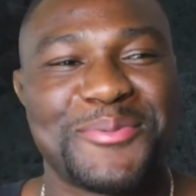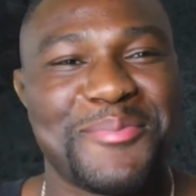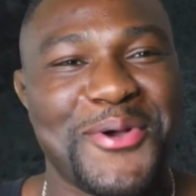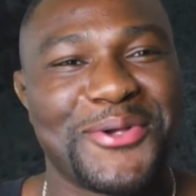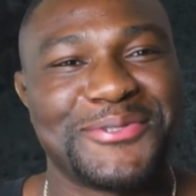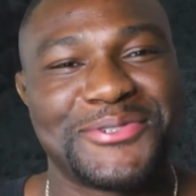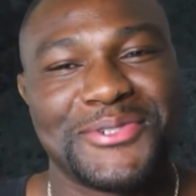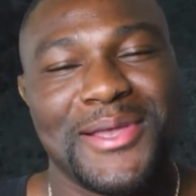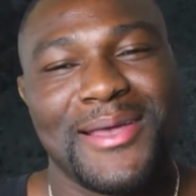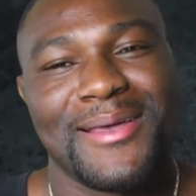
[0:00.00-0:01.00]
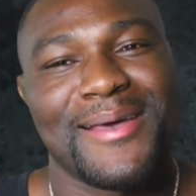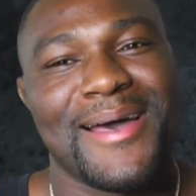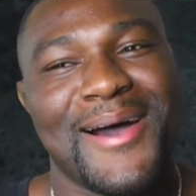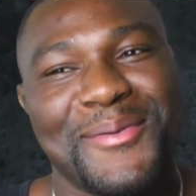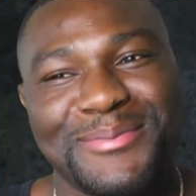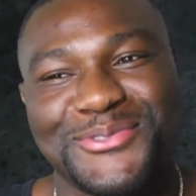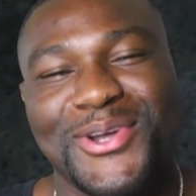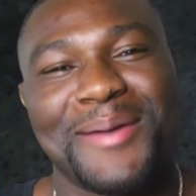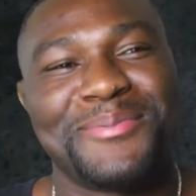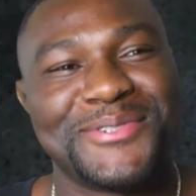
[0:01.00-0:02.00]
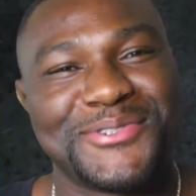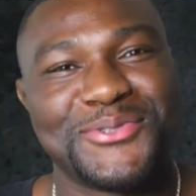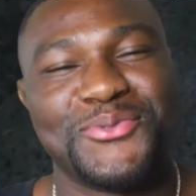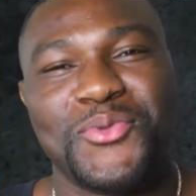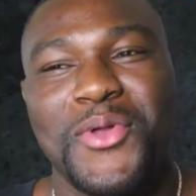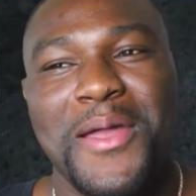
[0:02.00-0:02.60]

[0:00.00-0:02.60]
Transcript: bars. Album dropping soon.